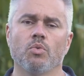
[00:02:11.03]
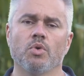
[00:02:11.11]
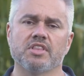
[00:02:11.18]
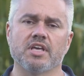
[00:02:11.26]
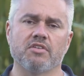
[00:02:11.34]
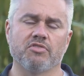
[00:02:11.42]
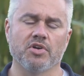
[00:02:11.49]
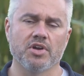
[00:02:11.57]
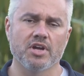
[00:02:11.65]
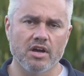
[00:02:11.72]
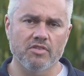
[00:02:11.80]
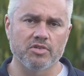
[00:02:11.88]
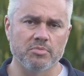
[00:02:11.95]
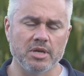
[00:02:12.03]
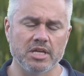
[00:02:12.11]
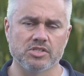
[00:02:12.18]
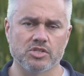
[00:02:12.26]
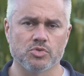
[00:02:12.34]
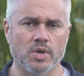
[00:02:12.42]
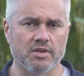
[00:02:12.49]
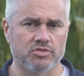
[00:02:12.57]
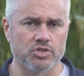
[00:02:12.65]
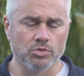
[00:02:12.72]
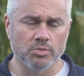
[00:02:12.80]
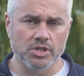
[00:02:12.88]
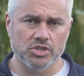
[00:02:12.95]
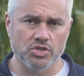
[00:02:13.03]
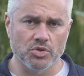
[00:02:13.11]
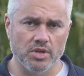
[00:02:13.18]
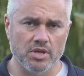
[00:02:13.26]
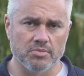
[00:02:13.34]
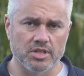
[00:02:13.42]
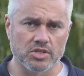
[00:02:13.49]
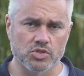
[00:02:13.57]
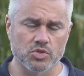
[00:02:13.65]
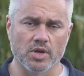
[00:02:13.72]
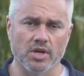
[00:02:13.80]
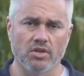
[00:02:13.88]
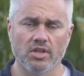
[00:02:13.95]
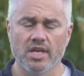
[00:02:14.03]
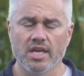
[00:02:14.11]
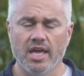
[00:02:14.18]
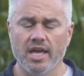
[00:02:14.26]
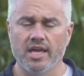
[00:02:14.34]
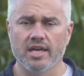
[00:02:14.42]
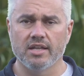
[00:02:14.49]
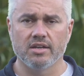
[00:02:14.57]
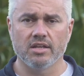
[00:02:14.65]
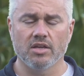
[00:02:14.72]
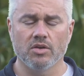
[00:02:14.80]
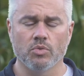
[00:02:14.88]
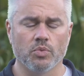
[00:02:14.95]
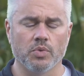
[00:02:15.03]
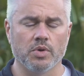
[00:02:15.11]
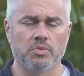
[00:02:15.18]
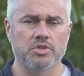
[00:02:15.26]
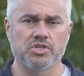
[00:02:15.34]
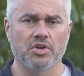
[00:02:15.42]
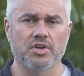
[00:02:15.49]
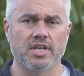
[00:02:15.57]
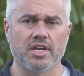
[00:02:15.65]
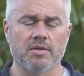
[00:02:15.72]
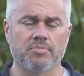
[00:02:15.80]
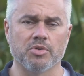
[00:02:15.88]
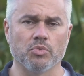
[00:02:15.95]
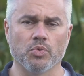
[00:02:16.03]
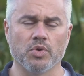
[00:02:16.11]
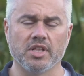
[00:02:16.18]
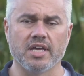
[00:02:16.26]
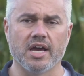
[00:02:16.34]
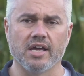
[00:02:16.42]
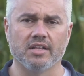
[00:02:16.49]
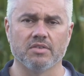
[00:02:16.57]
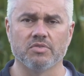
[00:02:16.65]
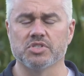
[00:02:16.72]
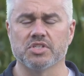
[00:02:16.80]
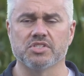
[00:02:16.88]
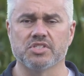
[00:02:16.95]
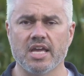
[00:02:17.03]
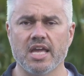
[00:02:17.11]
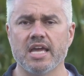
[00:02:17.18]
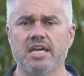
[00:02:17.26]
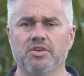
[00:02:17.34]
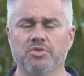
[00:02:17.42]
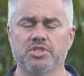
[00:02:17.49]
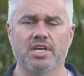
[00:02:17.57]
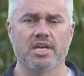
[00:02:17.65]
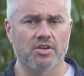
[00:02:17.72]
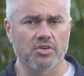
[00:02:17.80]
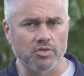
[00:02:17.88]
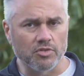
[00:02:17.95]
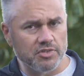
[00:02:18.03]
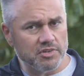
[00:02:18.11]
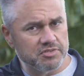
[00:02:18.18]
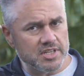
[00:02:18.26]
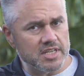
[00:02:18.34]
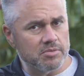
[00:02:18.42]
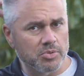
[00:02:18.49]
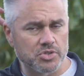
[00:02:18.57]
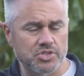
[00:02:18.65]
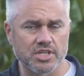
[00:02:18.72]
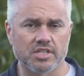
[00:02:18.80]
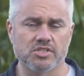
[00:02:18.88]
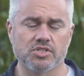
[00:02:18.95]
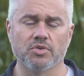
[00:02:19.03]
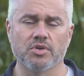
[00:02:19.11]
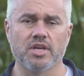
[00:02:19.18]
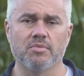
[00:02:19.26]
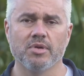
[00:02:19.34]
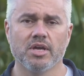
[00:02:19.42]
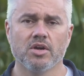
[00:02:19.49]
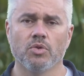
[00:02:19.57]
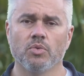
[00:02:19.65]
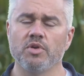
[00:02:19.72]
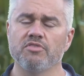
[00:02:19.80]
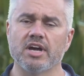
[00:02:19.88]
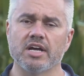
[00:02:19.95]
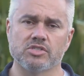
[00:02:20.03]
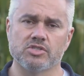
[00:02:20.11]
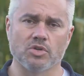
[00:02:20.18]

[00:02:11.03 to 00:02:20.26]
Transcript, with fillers: what that very often means is we have too much sodium in the soil, and when we start getting up to really high levels, let's say 8 or 10 or 15% sodium, we've got